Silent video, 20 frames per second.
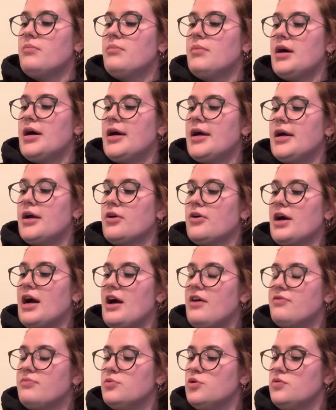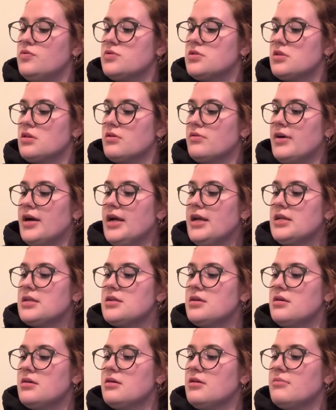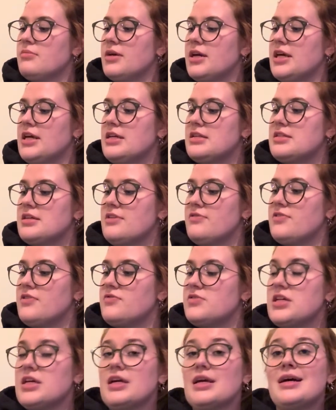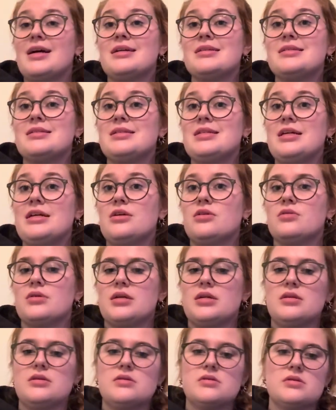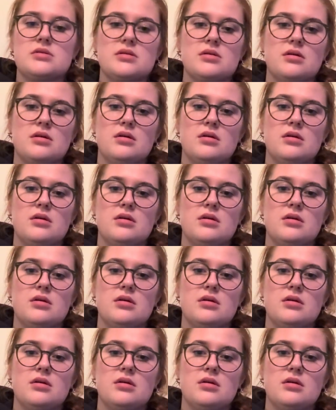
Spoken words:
my graph moves to the right, my EC50 has decreased.